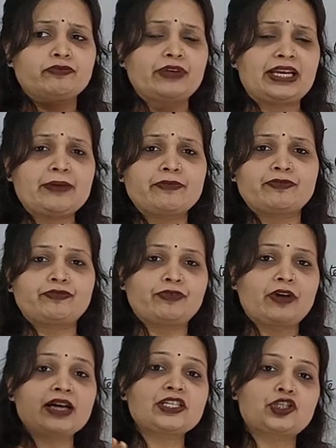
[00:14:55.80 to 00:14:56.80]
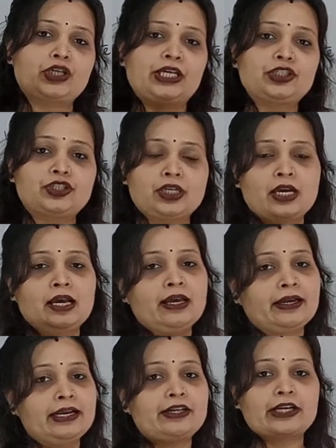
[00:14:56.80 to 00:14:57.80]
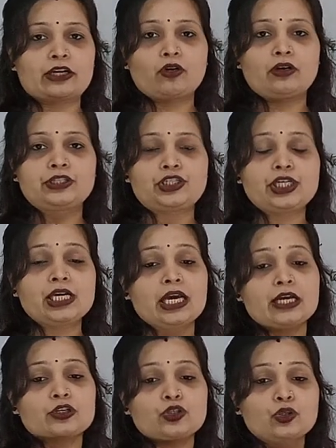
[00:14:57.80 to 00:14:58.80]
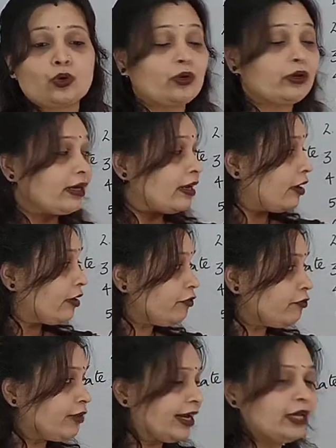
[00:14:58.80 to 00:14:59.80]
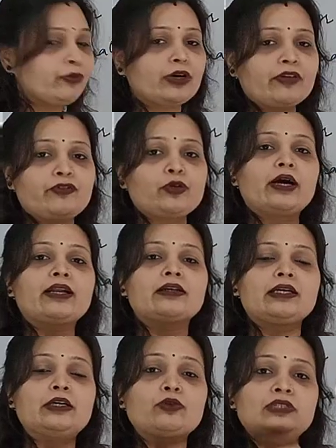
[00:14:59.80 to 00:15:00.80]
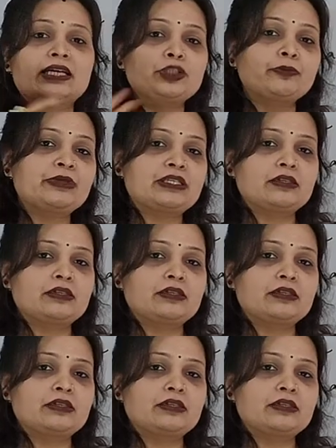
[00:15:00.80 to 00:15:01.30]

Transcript: very fast change in technology. So if you are into such a